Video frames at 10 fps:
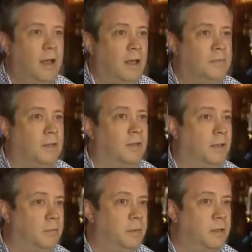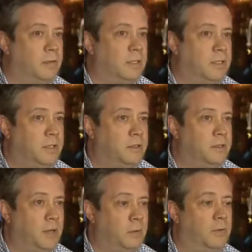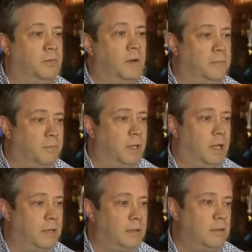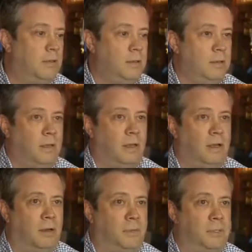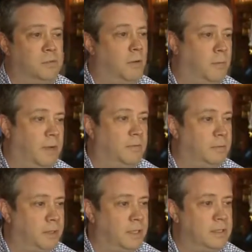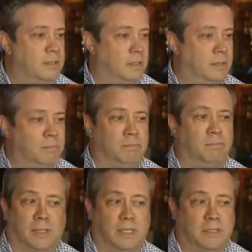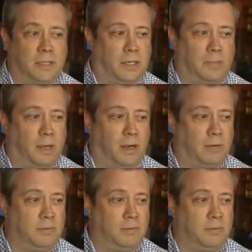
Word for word: I feel that if we don't continue to try to evolve the block, uh, we just run away from things, then nothing's going to get better.